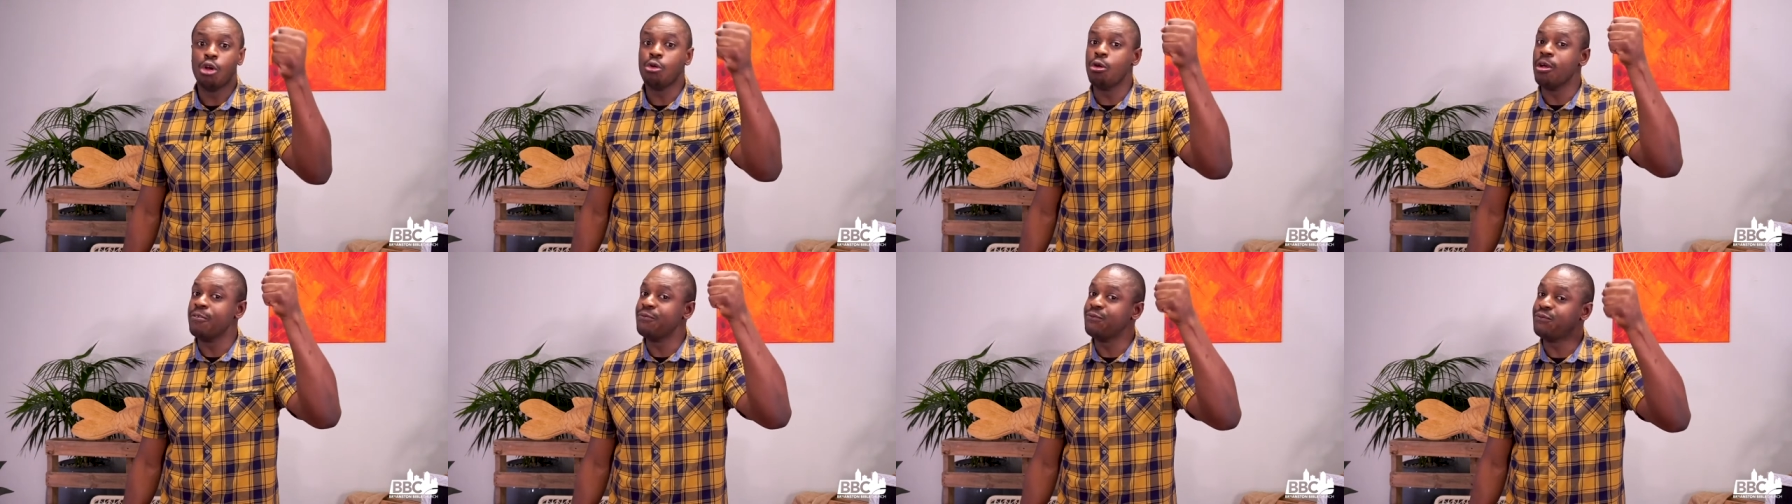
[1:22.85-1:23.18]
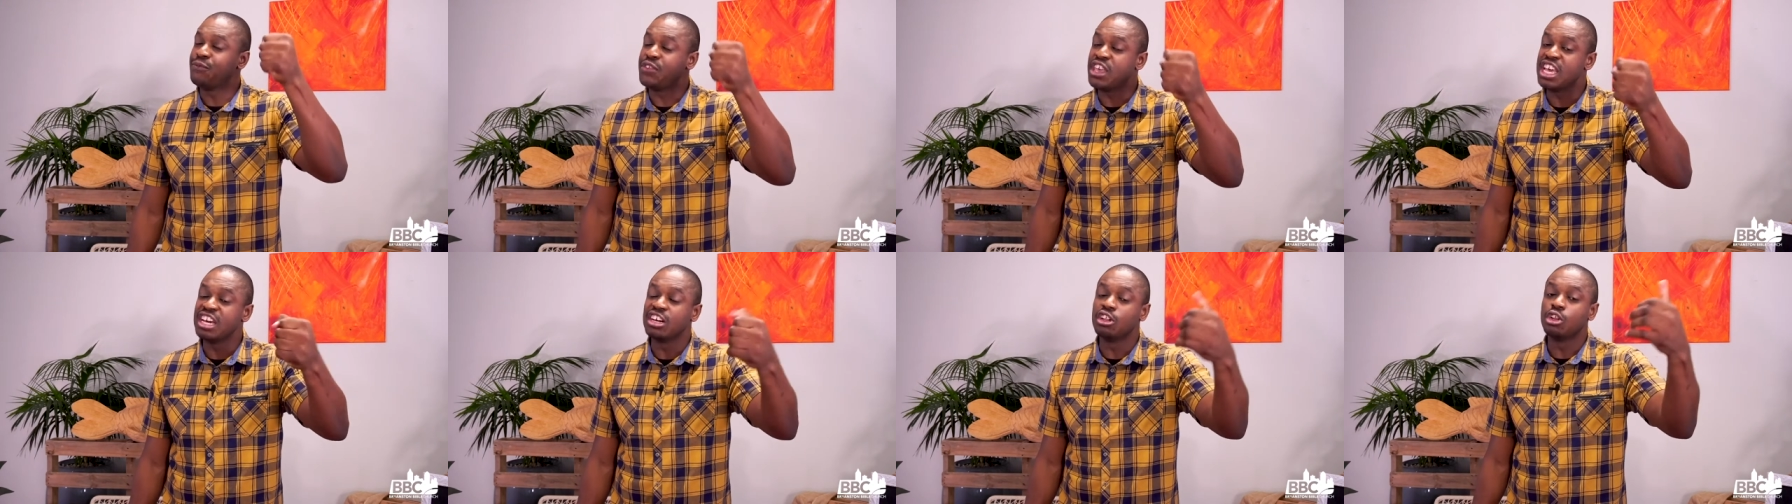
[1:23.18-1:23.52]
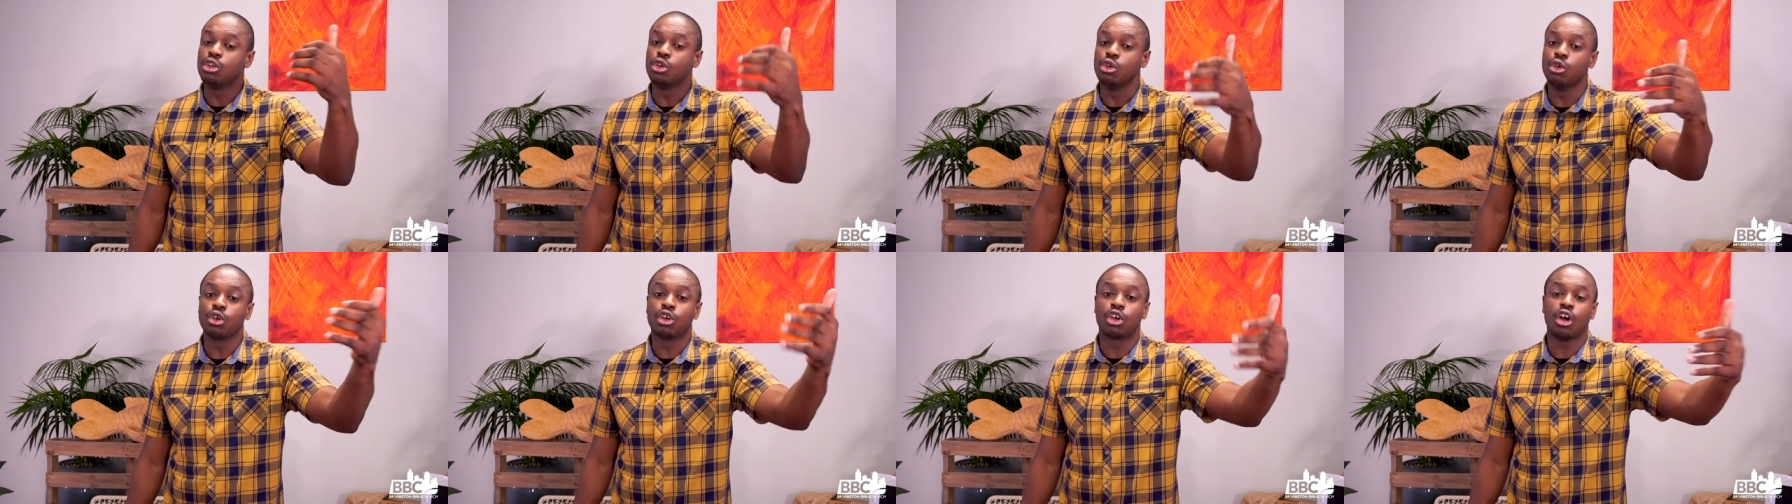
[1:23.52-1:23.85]
reveal
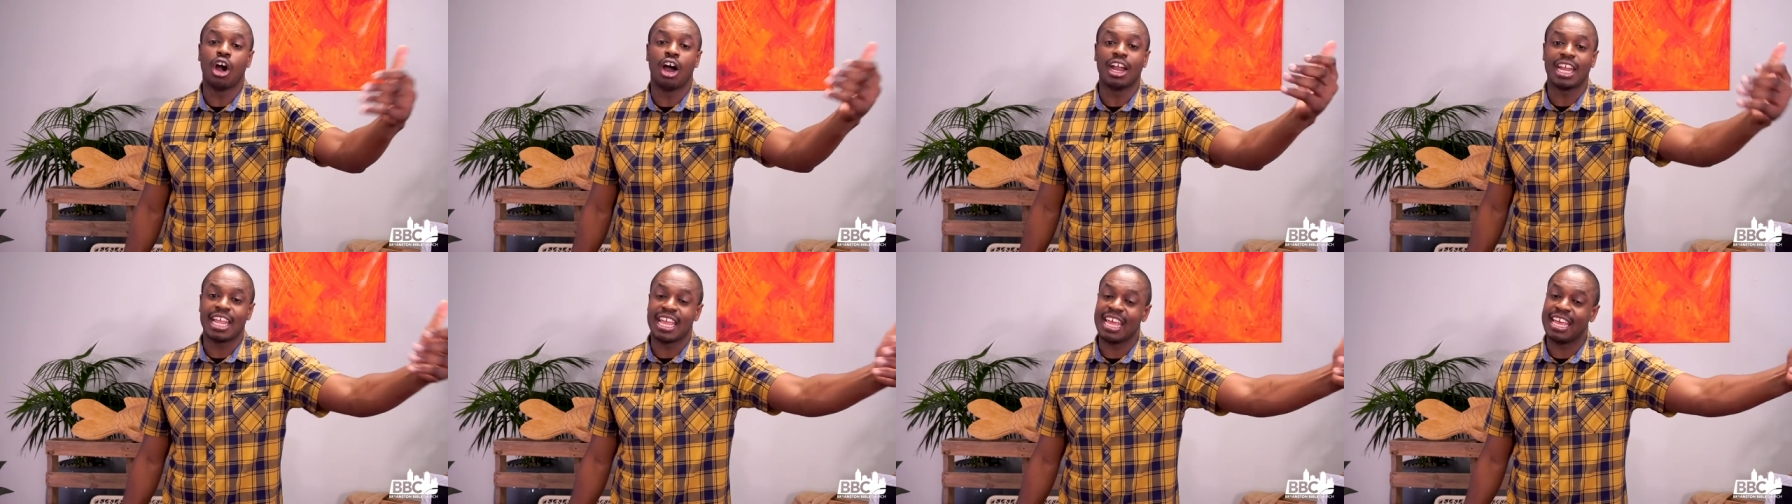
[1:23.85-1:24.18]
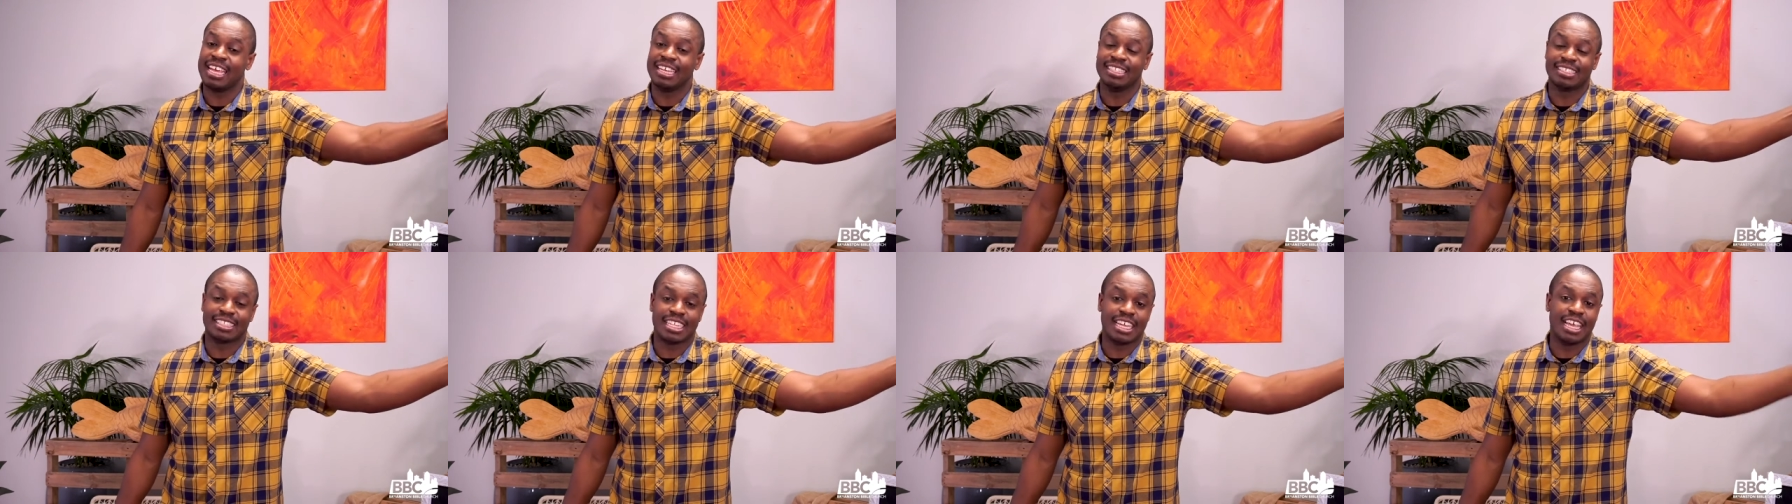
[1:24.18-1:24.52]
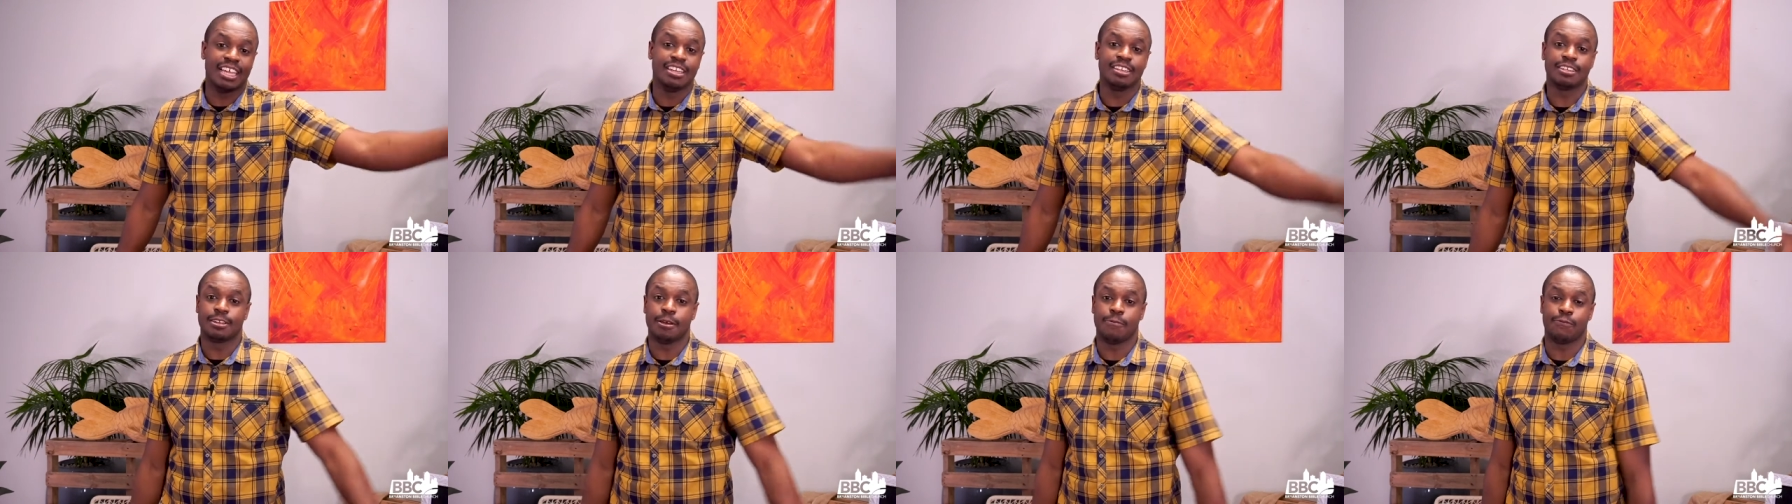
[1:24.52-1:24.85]
who God is
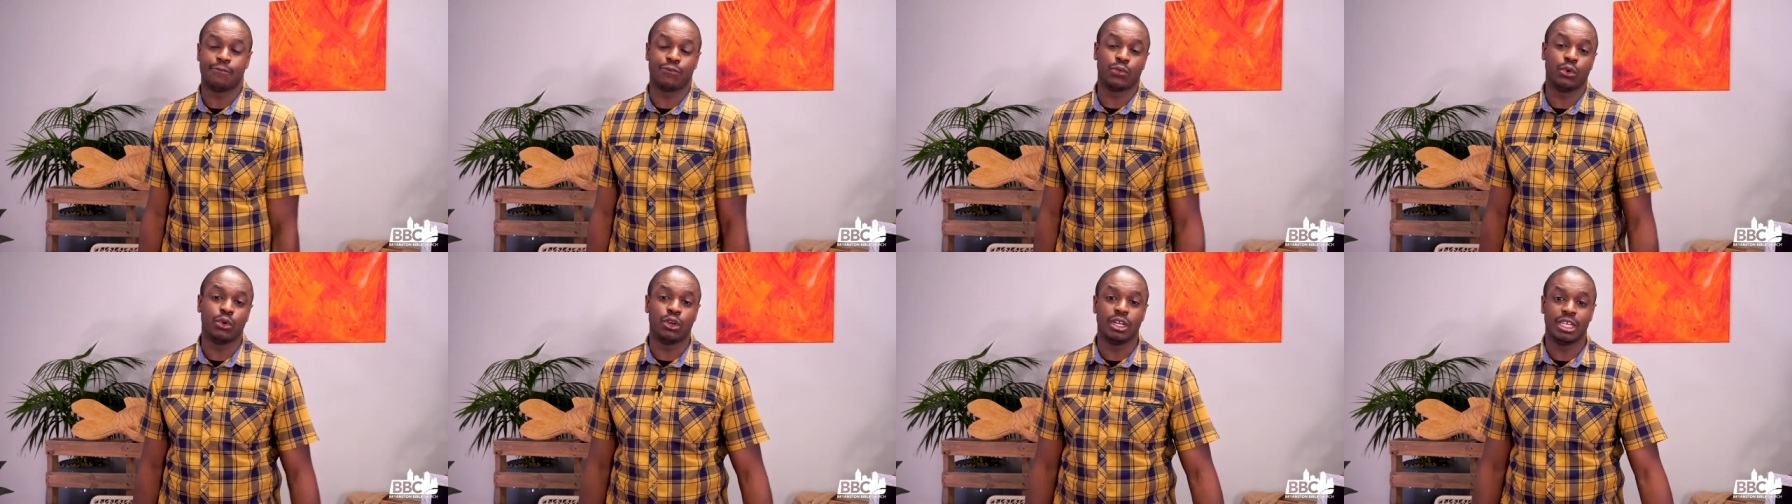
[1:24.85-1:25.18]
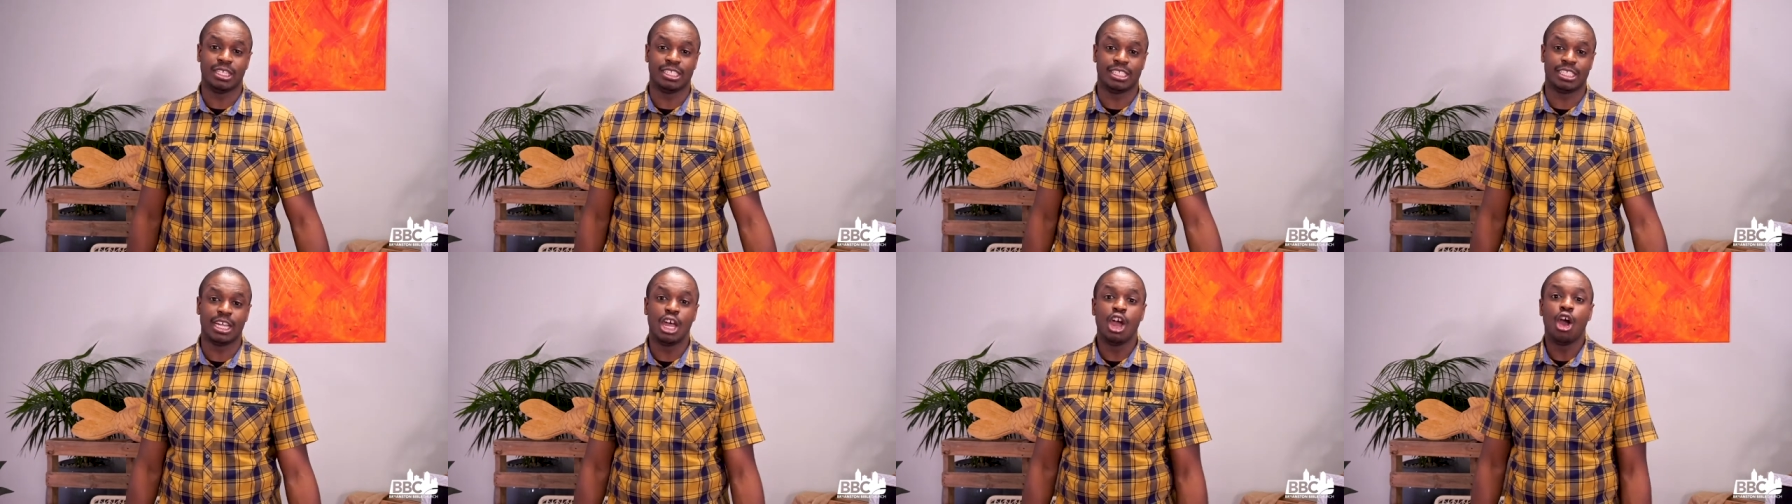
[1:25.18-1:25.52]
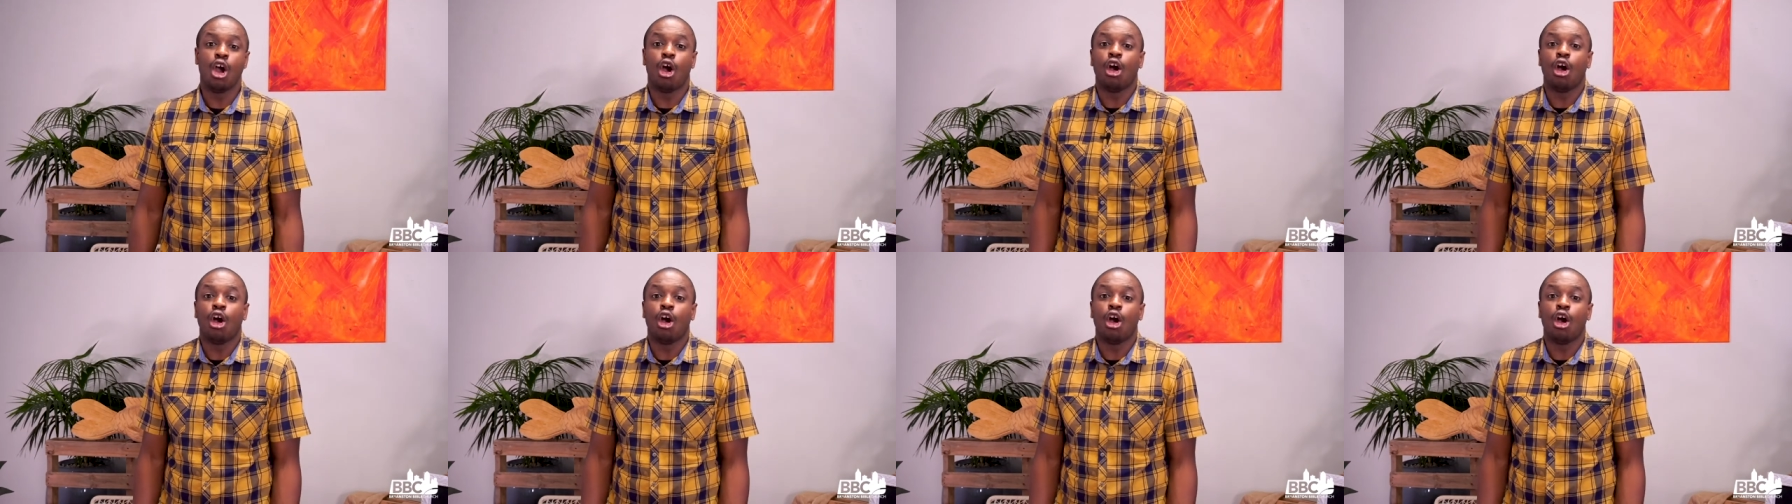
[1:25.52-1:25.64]
in the fullest.